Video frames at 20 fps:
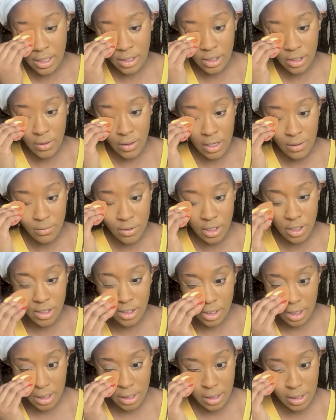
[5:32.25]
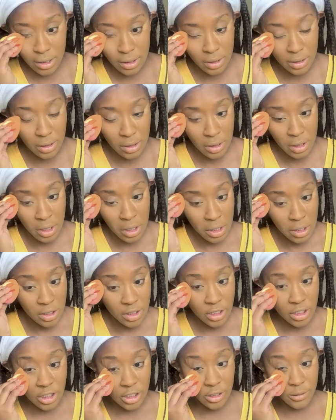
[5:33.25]
So I'm just gonna
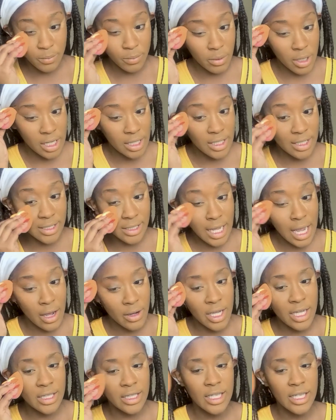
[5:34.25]
spread this out.